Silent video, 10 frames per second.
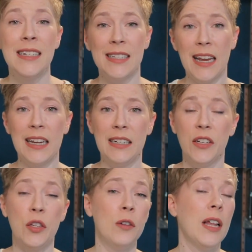Second,
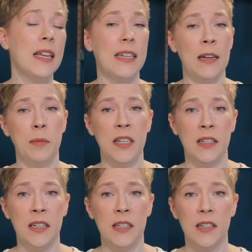utilize
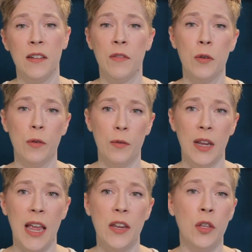NPCs. If you
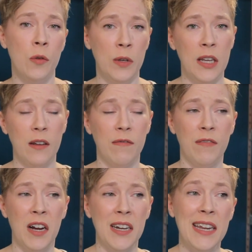create unique,
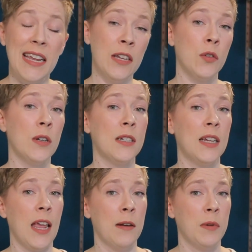fun,
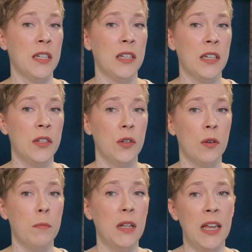interesting NPCs,
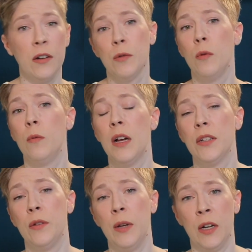your players will want
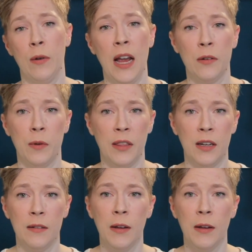to interact with them.